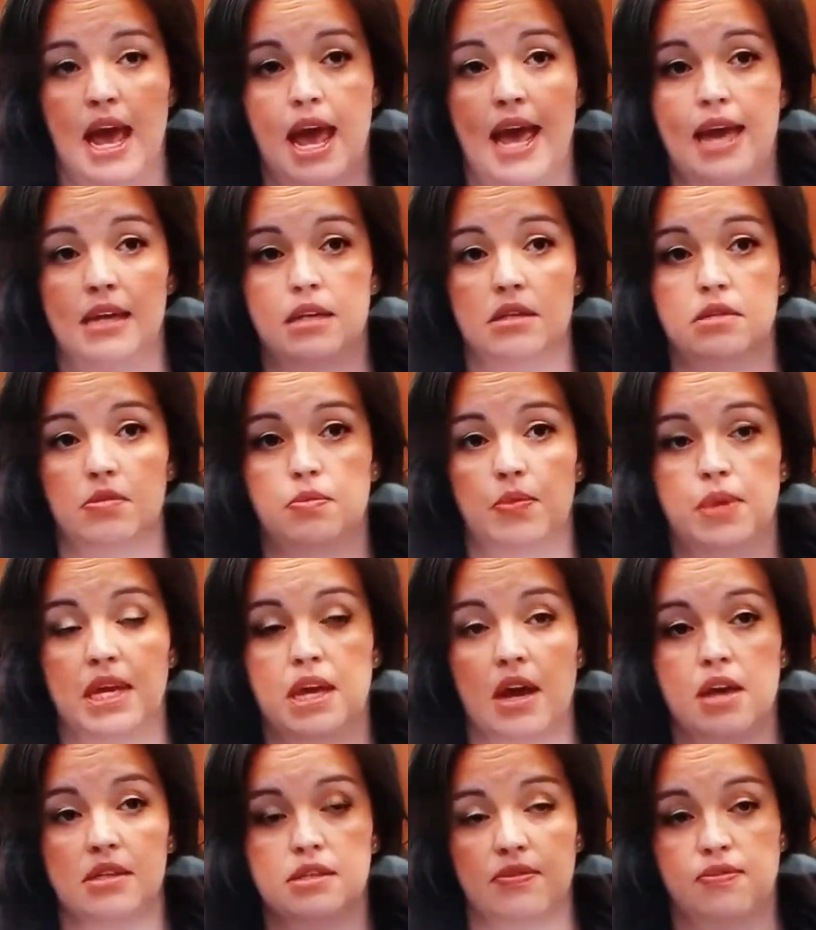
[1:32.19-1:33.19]
And
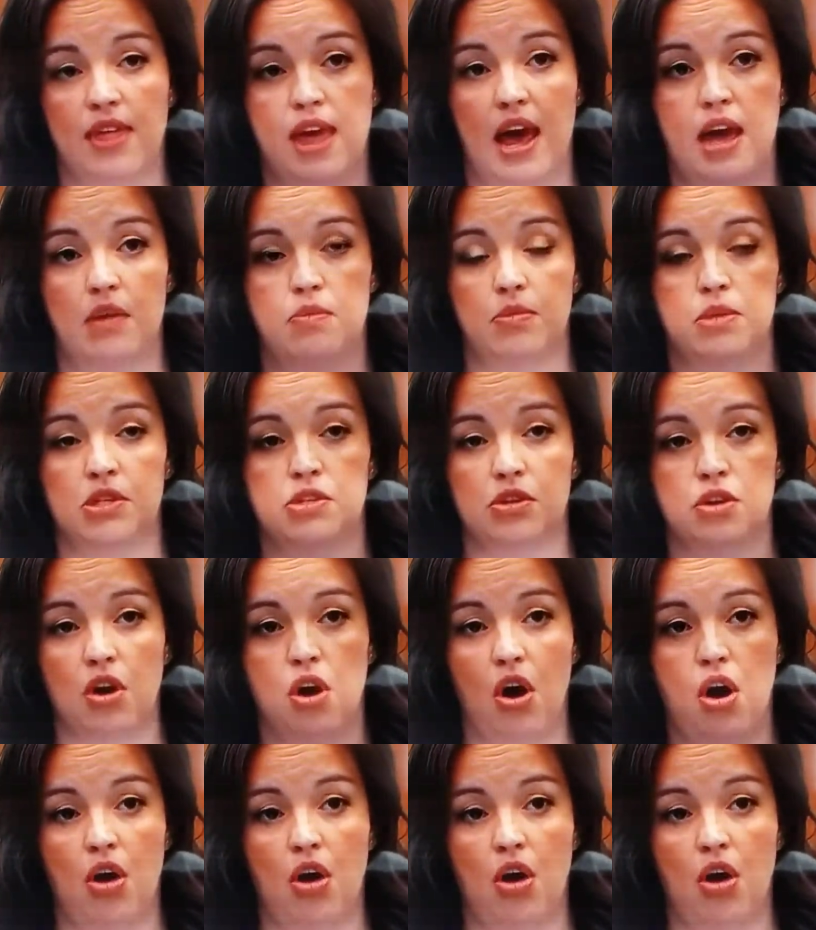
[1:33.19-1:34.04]
because of that, Mr.